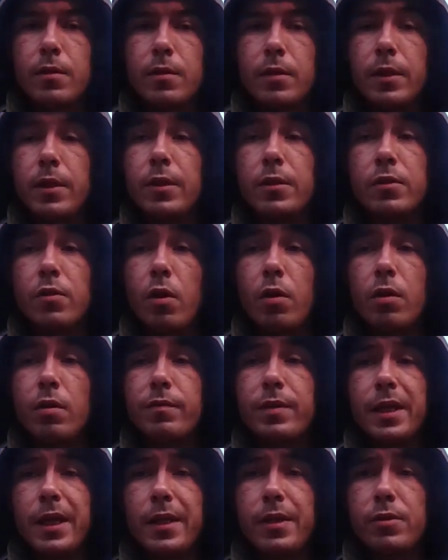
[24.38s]
He is all
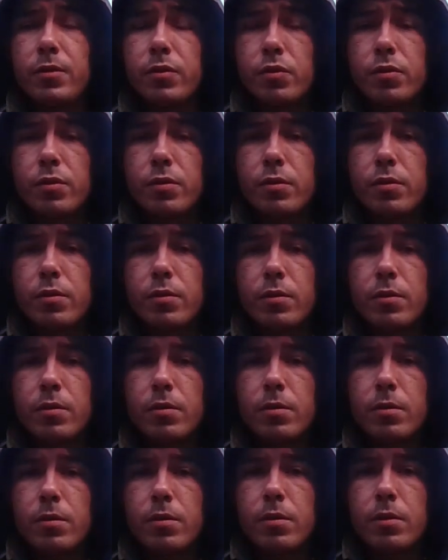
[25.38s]
of the angels.
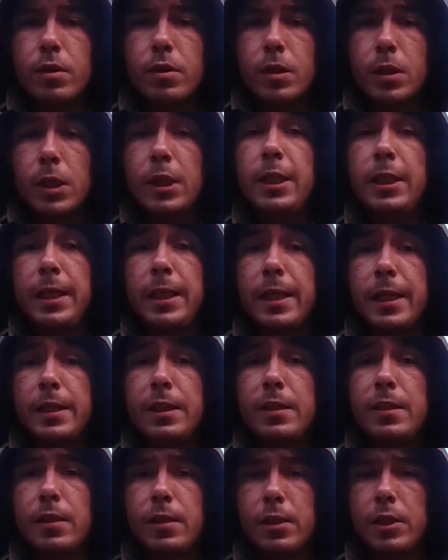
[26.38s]
He
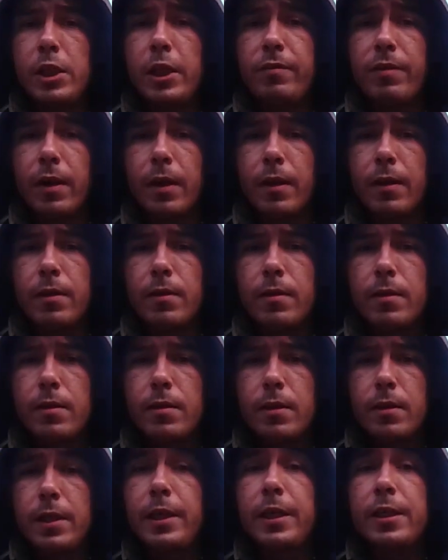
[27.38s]
is Shiva.
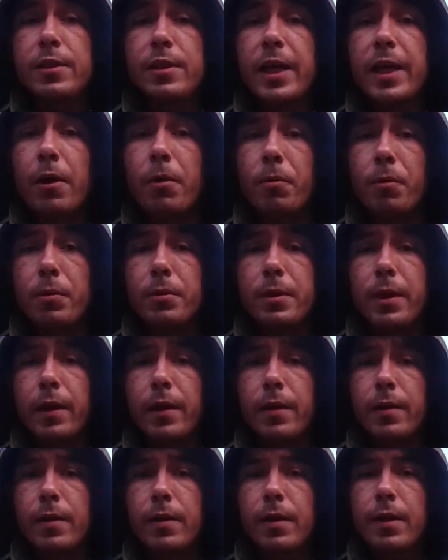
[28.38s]
He is
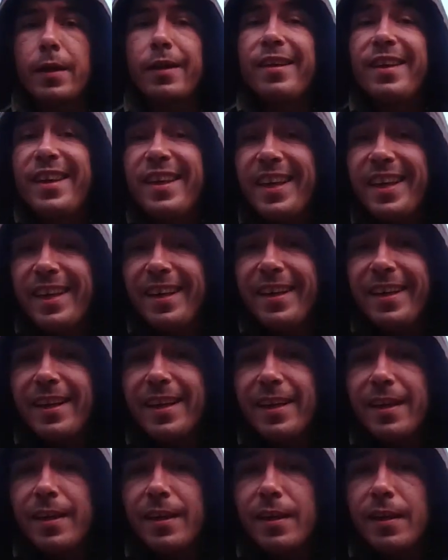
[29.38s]
Garuda. He
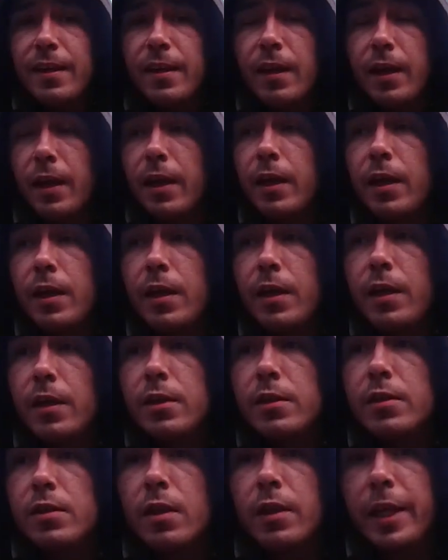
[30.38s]

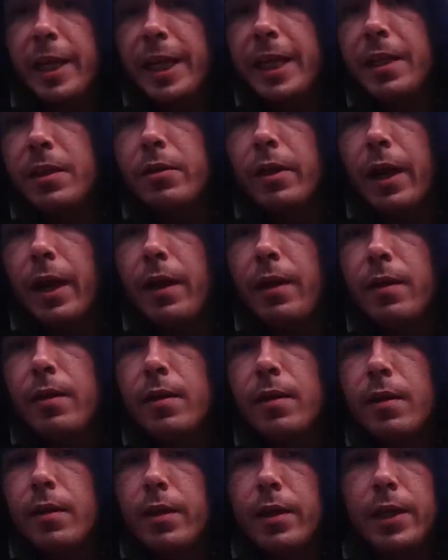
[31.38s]
is Indra.
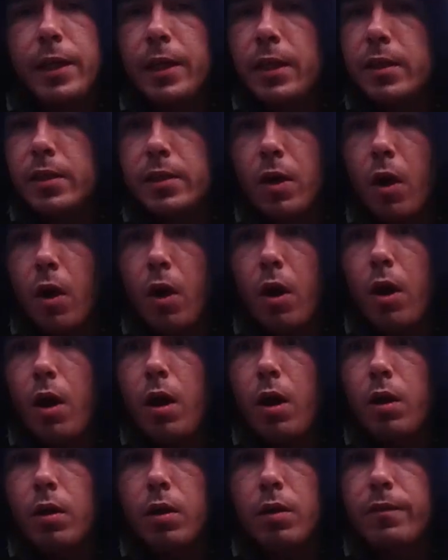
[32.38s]
He is
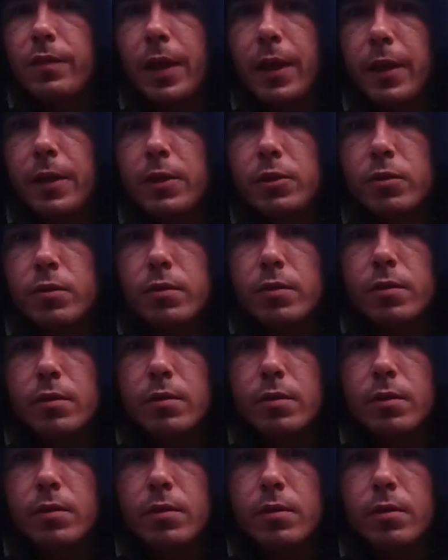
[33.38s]
all of the angels.
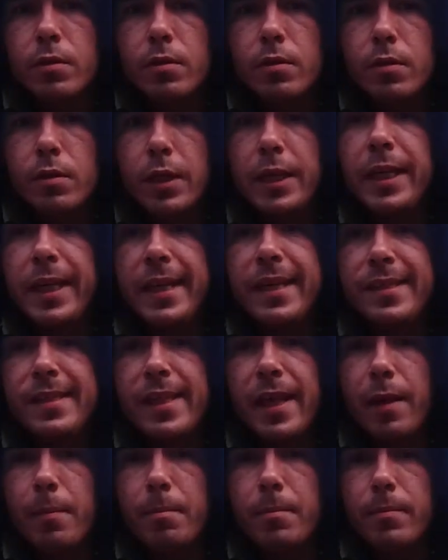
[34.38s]
He is
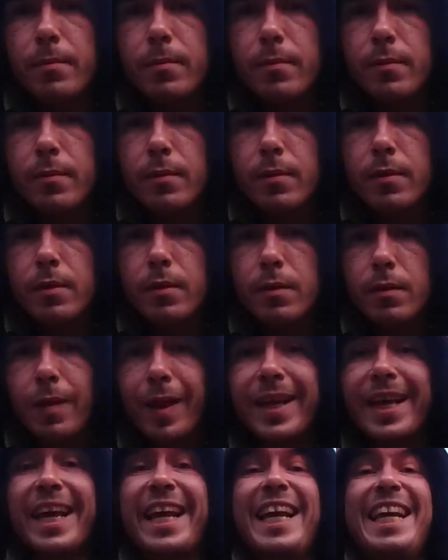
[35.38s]
them.
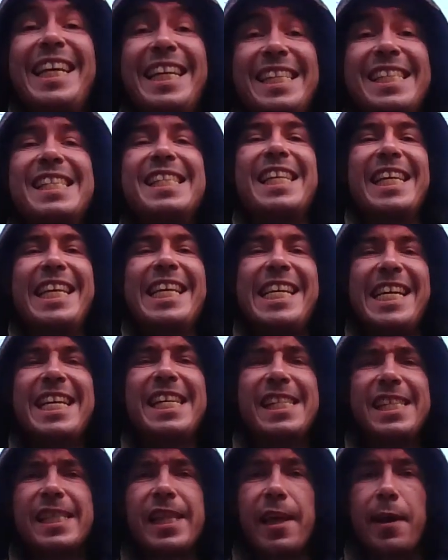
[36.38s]
He
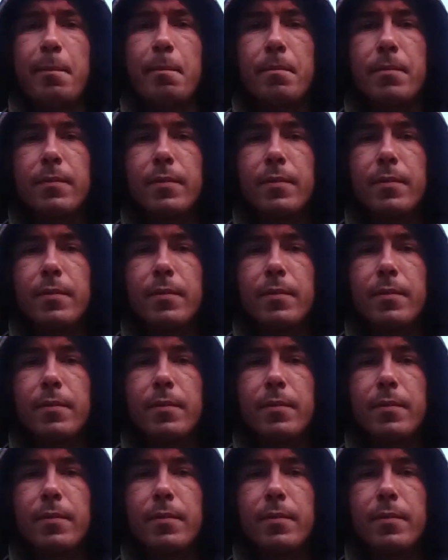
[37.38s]
is them.